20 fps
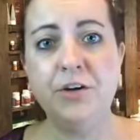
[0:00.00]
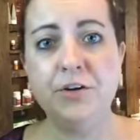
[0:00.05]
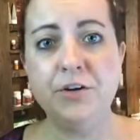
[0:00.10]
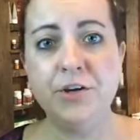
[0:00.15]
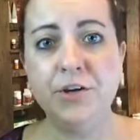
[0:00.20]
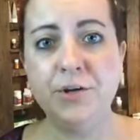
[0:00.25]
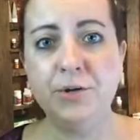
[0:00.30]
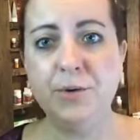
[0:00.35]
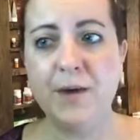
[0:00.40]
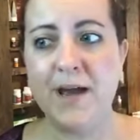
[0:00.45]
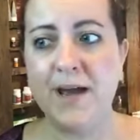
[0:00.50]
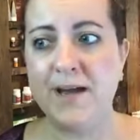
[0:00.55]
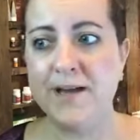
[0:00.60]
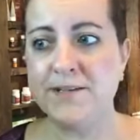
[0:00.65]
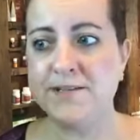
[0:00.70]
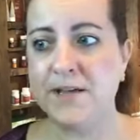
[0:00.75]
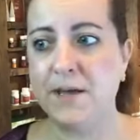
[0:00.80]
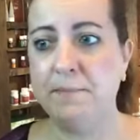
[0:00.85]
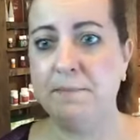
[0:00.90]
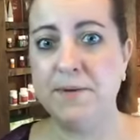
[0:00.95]
you,
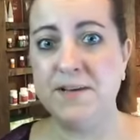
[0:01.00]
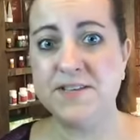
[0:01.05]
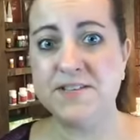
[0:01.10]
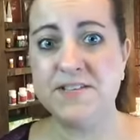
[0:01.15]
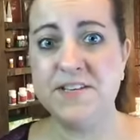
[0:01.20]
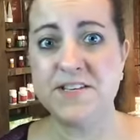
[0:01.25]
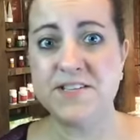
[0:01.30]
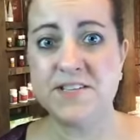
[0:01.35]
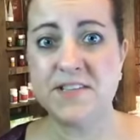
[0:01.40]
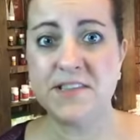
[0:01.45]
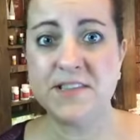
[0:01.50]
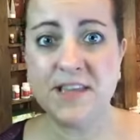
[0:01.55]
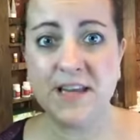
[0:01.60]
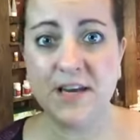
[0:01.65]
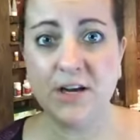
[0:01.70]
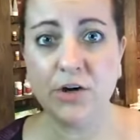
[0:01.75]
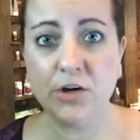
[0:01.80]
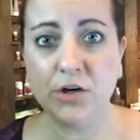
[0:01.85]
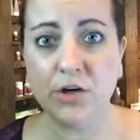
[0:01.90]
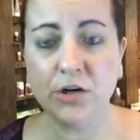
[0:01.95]
as a business
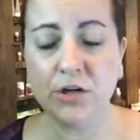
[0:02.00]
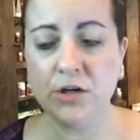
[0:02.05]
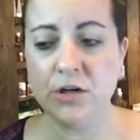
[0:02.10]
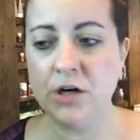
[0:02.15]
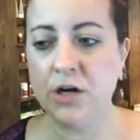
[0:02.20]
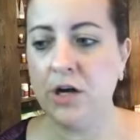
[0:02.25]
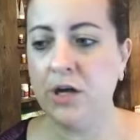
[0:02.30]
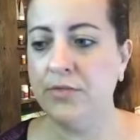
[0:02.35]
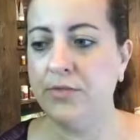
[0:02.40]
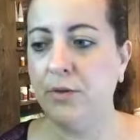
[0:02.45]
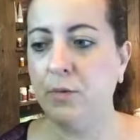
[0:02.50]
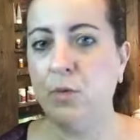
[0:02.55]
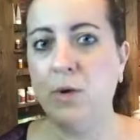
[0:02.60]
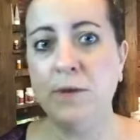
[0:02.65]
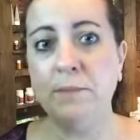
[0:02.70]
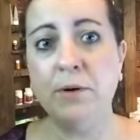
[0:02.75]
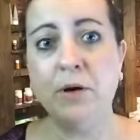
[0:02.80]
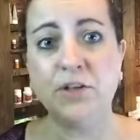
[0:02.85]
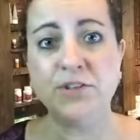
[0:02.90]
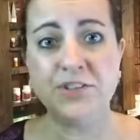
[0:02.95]
leader, the
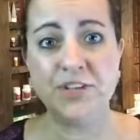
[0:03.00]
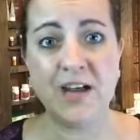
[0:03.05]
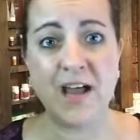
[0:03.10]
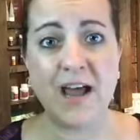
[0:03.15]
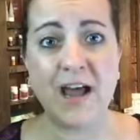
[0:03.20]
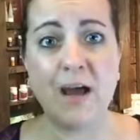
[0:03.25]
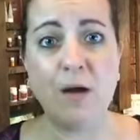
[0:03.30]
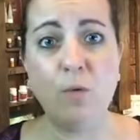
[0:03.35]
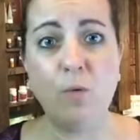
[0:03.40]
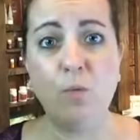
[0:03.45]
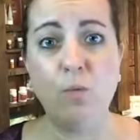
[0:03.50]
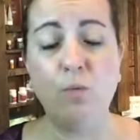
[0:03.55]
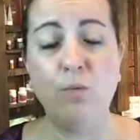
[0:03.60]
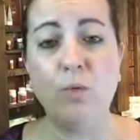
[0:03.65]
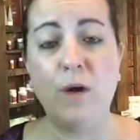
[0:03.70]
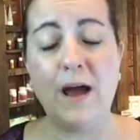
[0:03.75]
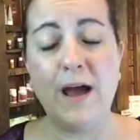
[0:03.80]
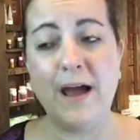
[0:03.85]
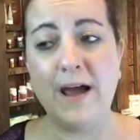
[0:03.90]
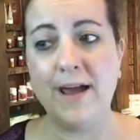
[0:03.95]
one person I
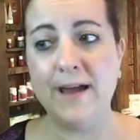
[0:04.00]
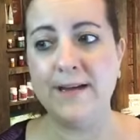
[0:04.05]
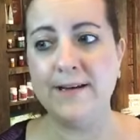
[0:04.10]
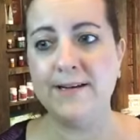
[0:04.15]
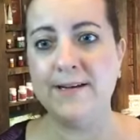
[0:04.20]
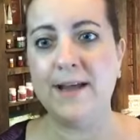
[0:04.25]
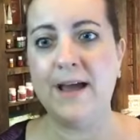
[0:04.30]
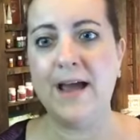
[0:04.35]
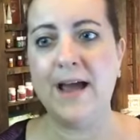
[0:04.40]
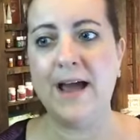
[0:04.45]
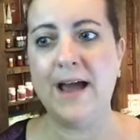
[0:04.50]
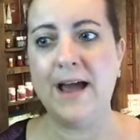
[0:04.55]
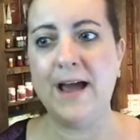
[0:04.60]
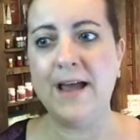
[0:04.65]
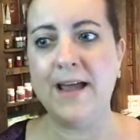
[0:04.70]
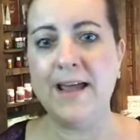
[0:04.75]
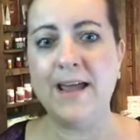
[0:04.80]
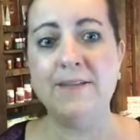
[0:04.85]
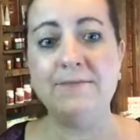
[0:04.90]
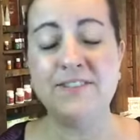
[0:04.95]

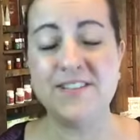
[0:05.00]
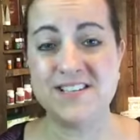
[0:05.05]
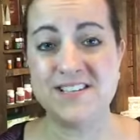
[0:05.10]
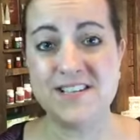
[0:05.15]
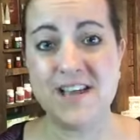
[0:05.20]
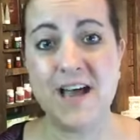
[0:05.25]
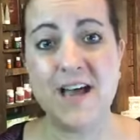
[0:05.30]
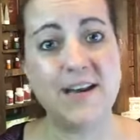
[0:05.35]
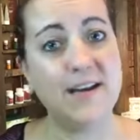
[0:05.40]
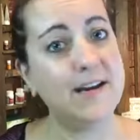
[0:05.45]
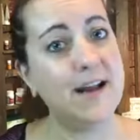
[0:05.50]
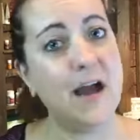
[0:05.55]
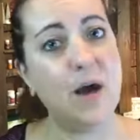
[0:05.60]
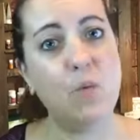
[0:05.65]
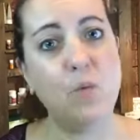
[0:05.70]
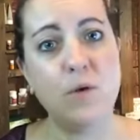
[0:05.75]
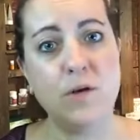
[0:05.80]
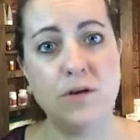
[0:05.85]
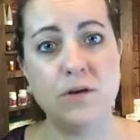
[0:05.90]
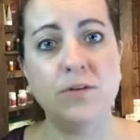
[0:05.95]
have decided I
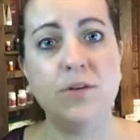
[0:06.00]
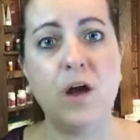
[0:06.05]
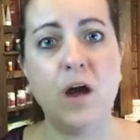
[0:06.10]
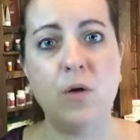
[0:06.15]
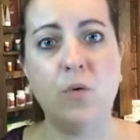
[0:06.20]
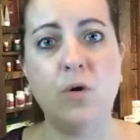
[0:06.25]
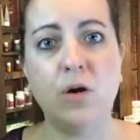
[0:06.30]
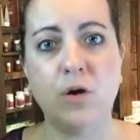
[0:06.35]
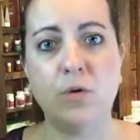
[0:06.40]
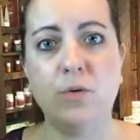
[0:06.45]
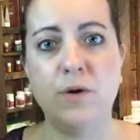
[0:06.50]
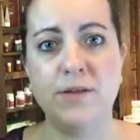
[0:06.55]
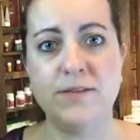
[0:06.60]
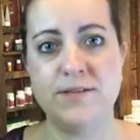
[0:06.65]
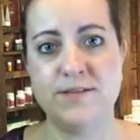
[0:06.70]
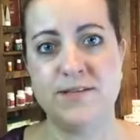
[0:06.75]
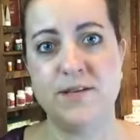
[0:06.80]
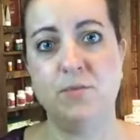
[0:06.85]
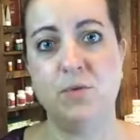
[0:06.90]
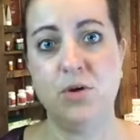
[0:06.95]
will not work with
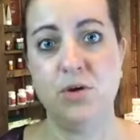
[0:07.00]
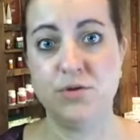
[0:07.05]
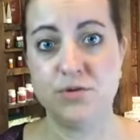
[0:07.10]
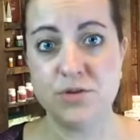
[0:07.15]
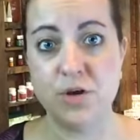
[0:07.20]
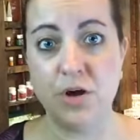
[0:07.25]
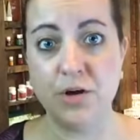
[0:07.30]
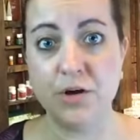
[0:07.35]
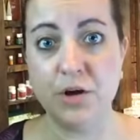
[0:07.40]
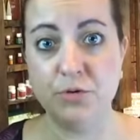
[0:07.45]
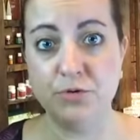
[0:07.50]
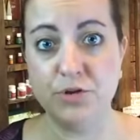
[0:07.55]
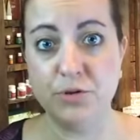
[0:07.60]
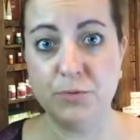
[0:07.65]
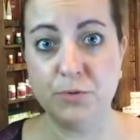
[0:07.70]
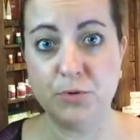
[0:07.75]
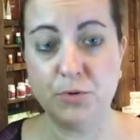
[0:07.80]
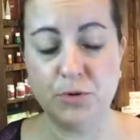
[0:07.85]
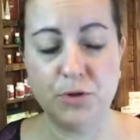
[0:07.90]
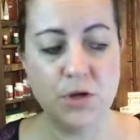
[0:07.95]
is someone who's not
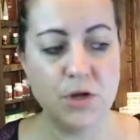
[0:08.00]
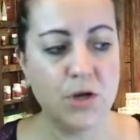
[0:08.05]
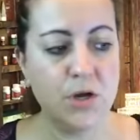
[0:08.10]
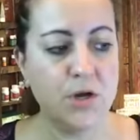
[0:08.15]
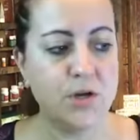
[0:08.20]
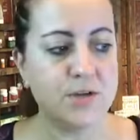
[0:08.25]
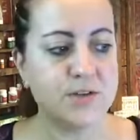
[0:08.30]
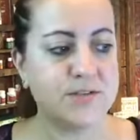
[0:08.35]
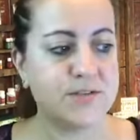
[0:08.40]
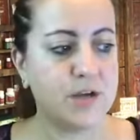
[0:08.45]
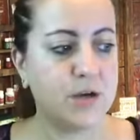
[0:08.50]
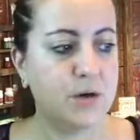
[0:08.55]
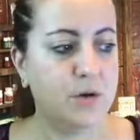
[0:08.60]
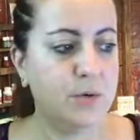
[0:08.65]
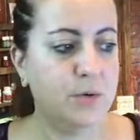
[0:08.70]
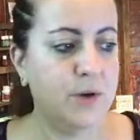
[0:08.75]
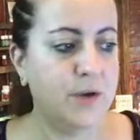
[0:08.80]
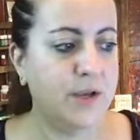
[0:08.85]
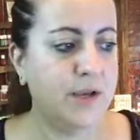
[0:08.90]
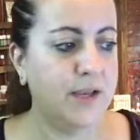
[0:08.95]
coachable.
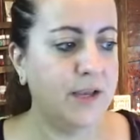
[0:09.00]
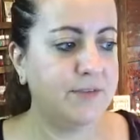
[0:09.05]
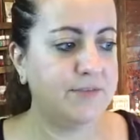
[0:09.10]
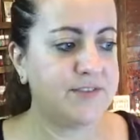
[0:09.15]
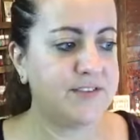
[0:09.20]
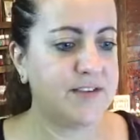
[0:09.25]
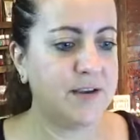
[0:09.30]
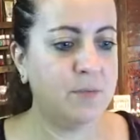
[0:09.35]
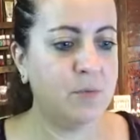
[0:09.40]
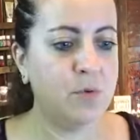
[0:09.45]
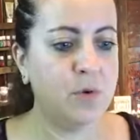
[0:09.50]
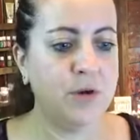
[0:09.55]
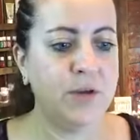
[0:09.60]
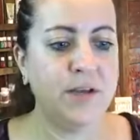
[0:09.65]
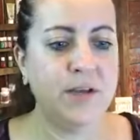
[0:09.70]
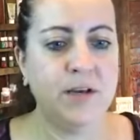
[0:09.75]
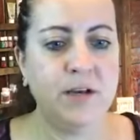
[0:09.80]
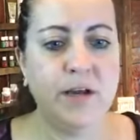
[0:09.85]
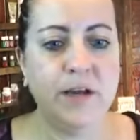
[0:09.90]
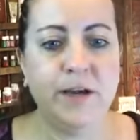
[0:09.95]
So if
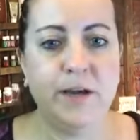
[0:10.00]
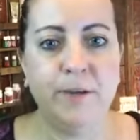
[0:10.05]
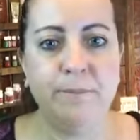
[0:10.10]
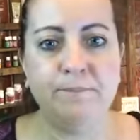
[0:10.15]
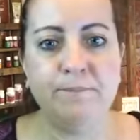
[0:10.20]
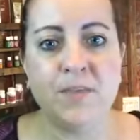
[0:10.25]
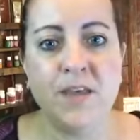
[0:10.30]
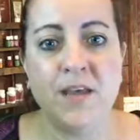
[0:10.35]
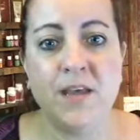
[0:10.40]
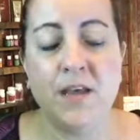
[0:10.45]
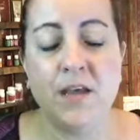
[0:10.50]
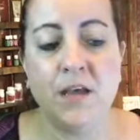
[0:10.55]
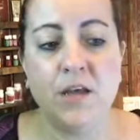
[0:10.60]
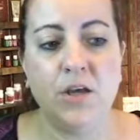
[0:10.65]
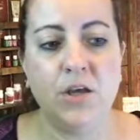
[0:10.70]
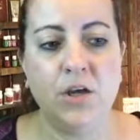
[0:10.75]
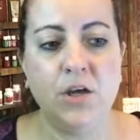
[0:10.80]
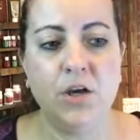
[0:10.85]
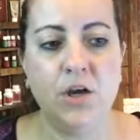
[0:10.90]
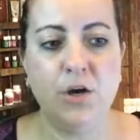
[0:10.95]
someone,
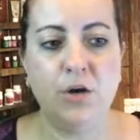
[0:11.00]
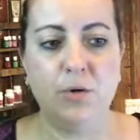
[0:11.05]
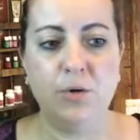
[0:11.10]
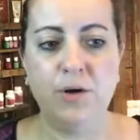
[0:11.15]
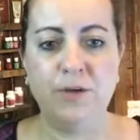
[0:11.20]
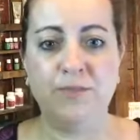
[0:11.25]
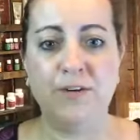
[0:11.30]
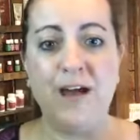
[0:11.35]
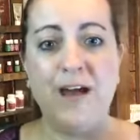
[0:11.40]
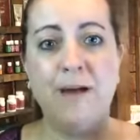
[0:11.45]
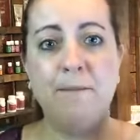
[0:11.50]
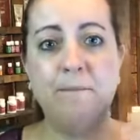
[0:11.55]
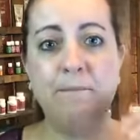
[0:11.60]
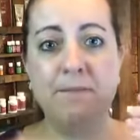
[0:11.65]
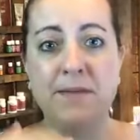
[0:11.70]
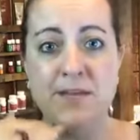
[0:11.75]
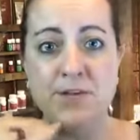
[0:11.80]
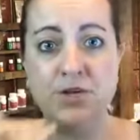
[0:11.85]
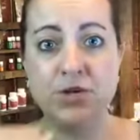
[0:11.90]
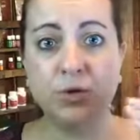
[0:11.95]
you know, if I'm
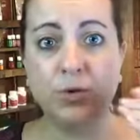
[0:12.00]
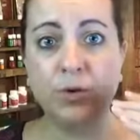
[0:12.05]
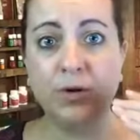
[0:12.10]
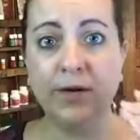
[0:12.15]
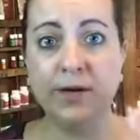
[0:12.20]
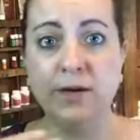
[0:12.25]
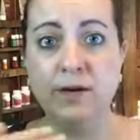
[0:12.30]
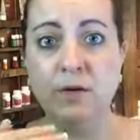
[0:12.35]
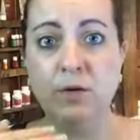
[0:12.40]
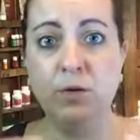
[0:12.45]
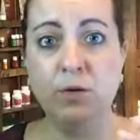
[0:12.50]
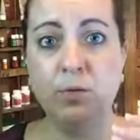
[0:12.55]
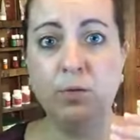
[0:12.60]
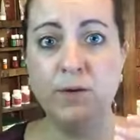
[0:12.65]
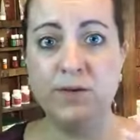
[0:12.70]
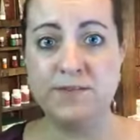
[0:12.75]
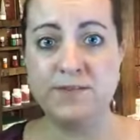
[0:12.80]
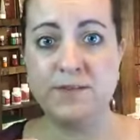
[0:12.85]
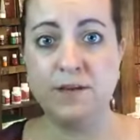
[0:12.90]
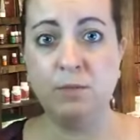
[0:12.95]
mentoring
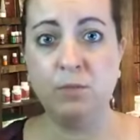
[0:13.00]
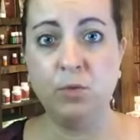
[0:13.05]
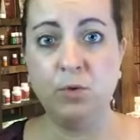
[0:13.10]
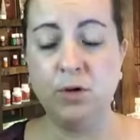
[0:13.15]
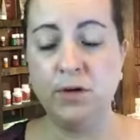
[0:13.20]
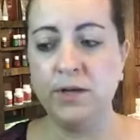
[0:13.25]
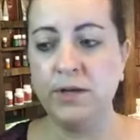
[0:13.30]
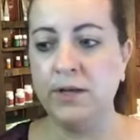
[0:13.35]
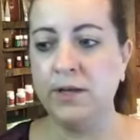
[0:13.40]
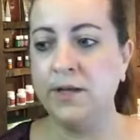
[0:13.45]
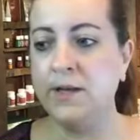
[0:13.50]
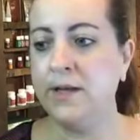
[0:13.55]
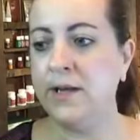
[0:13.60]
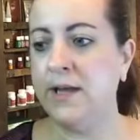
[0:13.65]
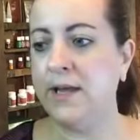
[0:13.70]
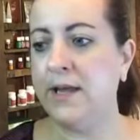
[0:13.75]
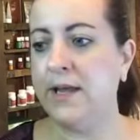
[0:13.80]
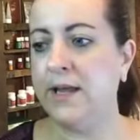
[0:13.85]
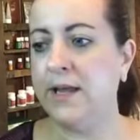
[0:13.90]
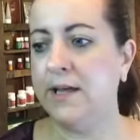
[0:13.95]
with someone
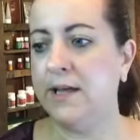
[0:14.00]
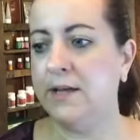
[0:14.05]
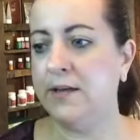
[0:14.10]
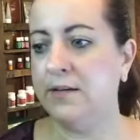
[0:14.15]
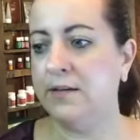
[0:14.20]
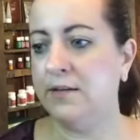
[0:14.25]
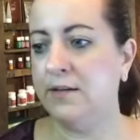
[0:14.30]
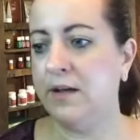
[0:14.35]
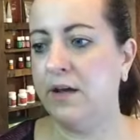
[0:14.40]
and